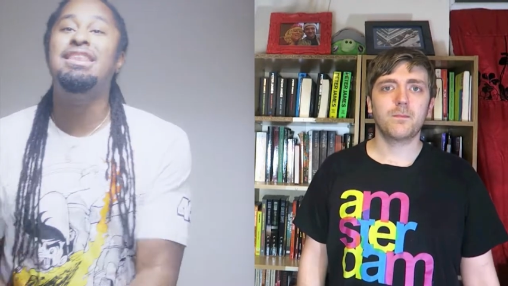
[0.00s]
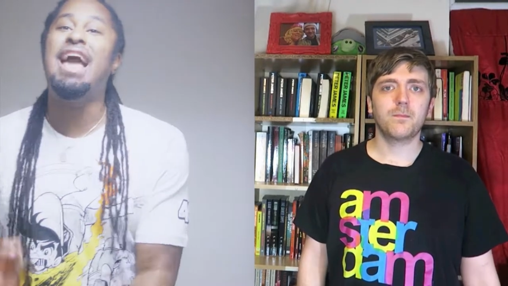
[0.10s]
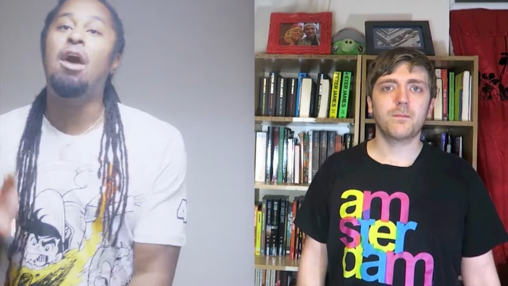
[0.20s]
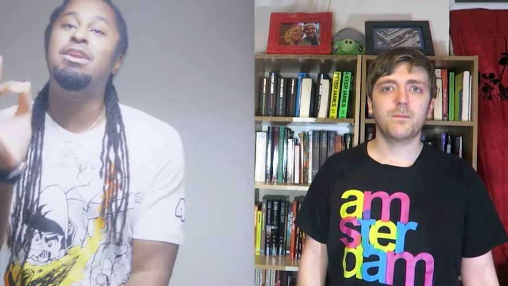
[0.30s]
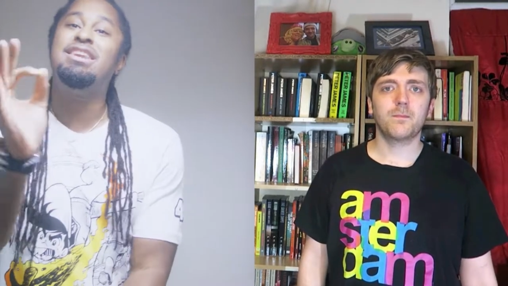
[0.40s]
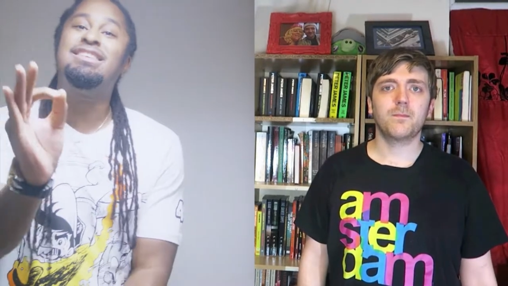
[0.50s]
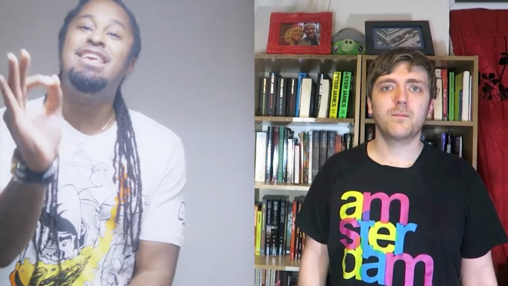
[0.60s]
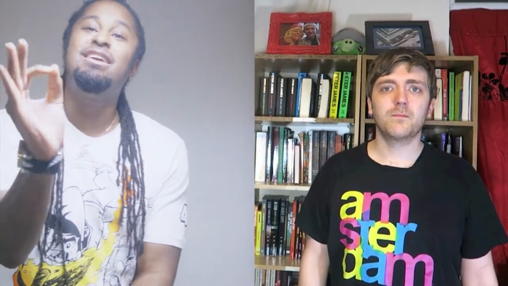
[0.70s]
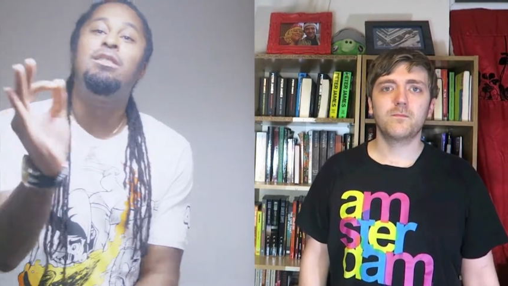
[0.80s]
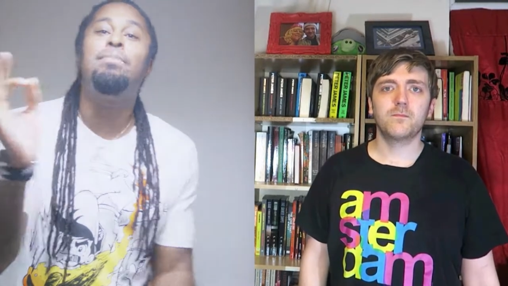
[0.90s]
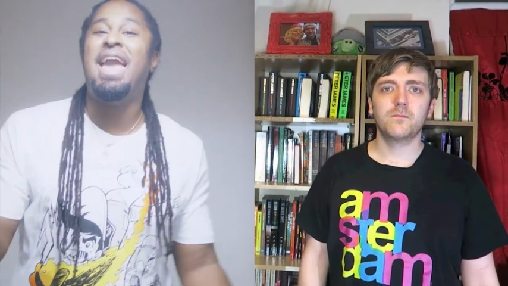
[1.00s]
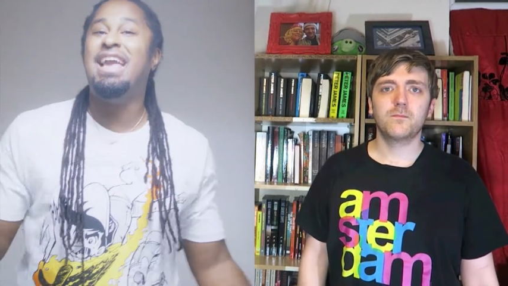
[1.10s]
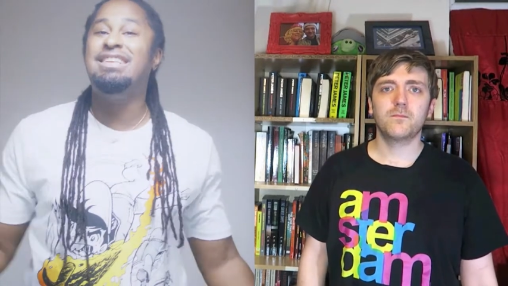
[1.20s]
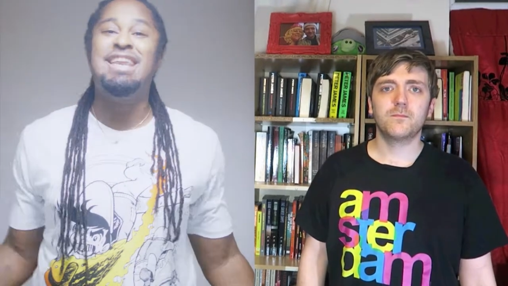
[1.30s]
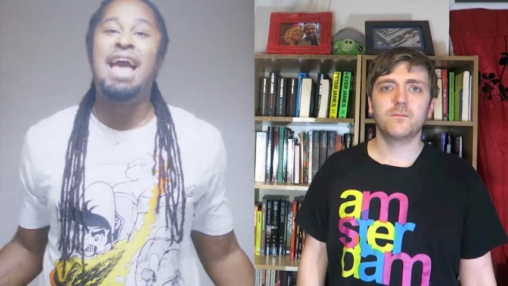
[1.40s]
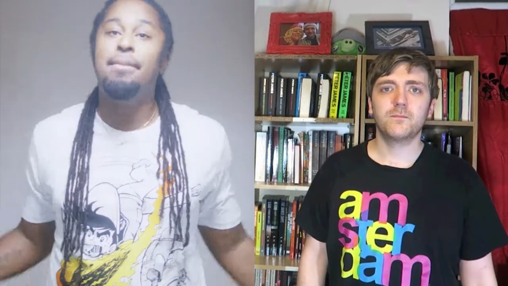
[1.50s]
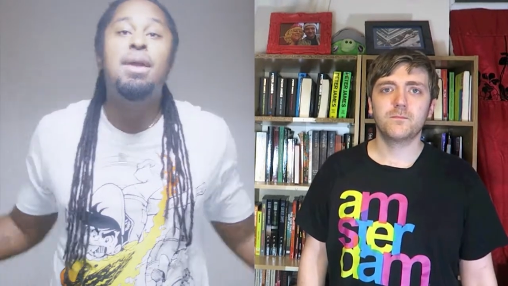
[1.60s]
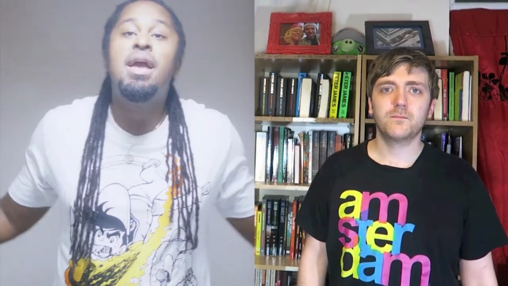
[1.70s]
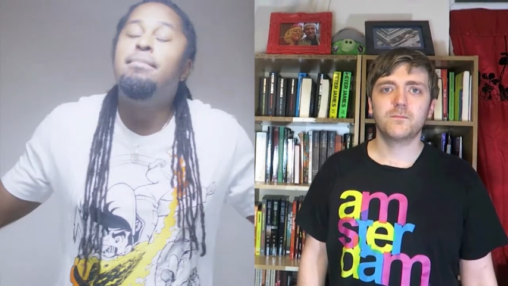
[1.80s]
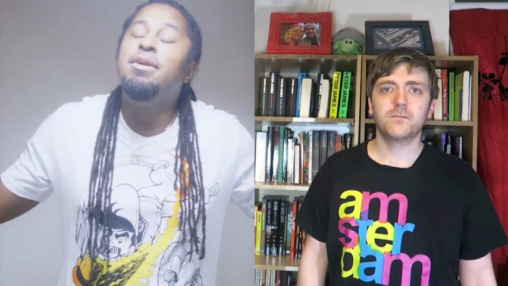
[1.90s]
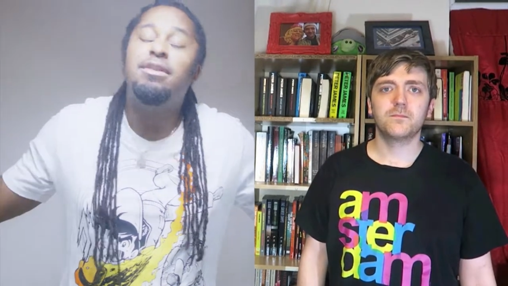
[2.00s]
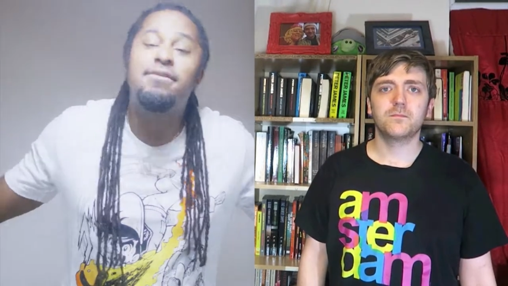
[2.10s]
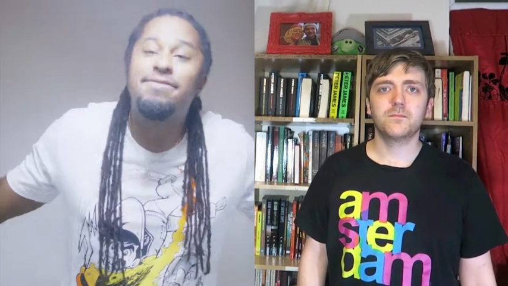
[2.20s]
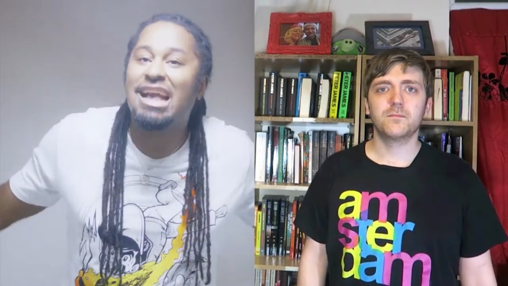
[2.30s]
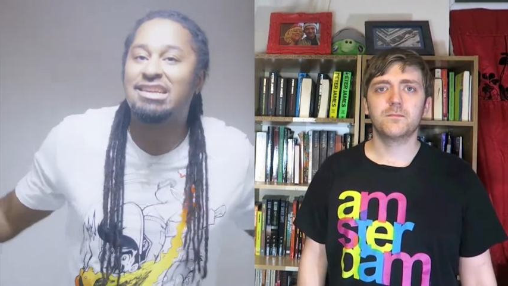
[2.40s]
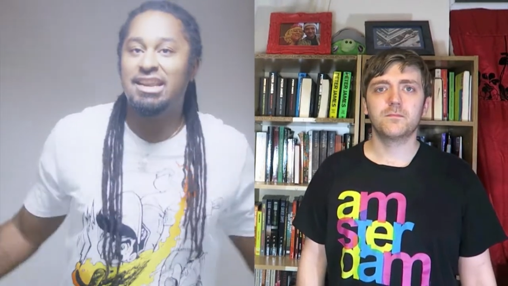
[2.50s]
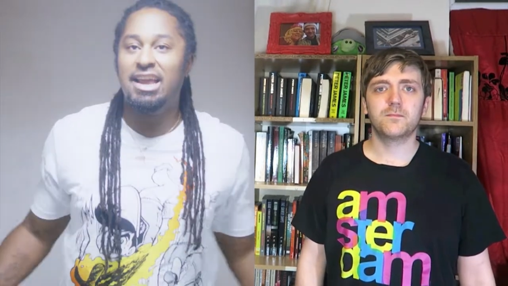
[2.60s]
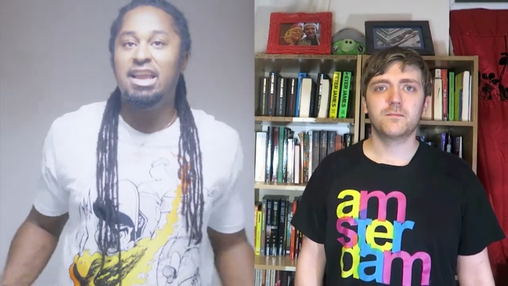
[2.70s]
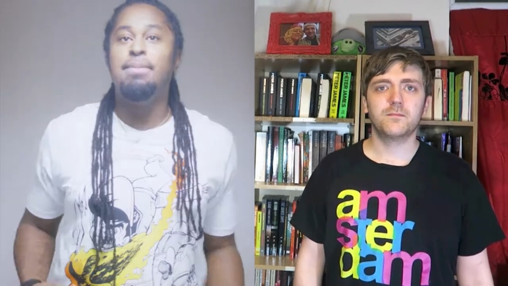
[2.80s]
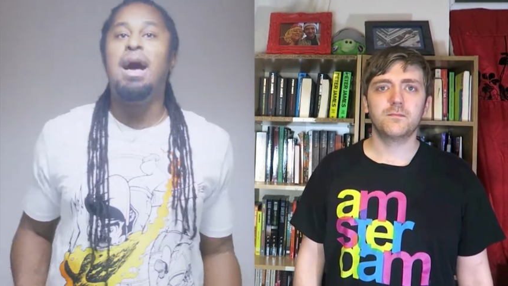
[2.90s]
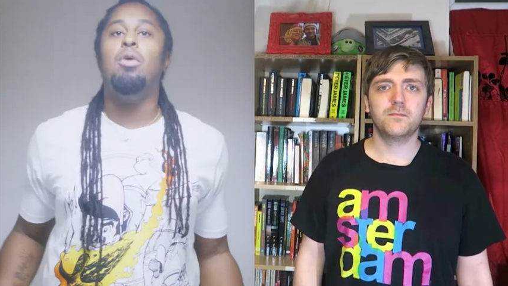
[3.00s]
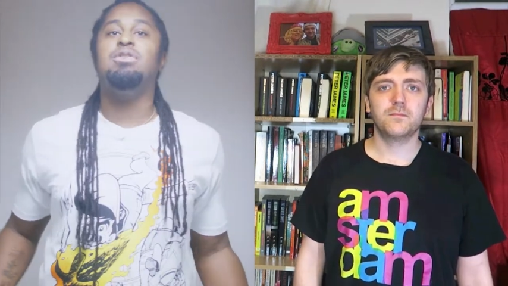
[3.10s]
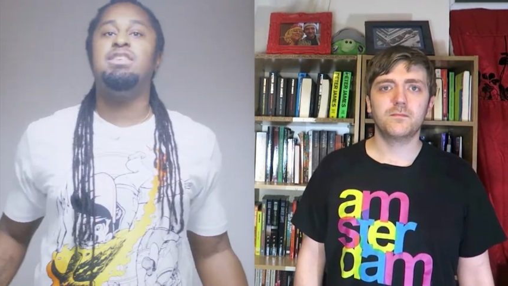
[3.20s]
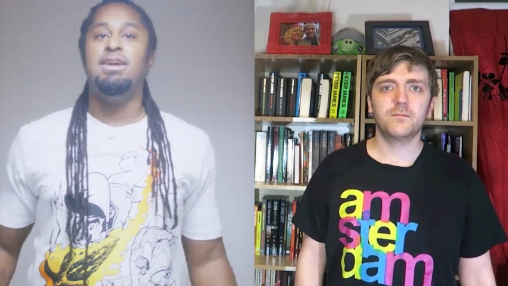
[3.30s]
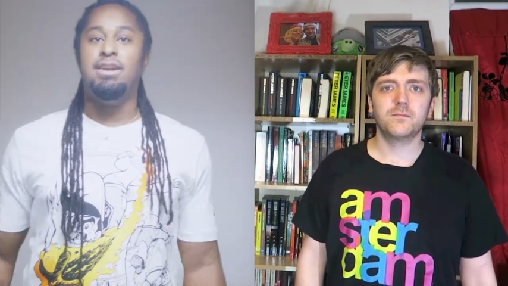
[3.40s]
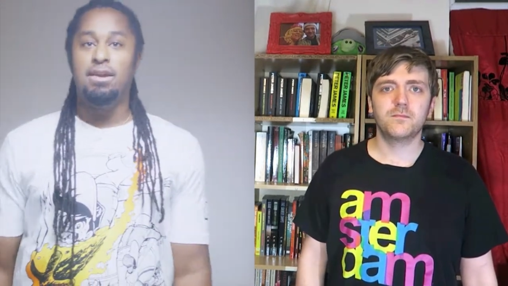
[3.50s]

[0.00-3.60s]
Speaker 1: down in a single page, and I am merely fascinated by how it's done.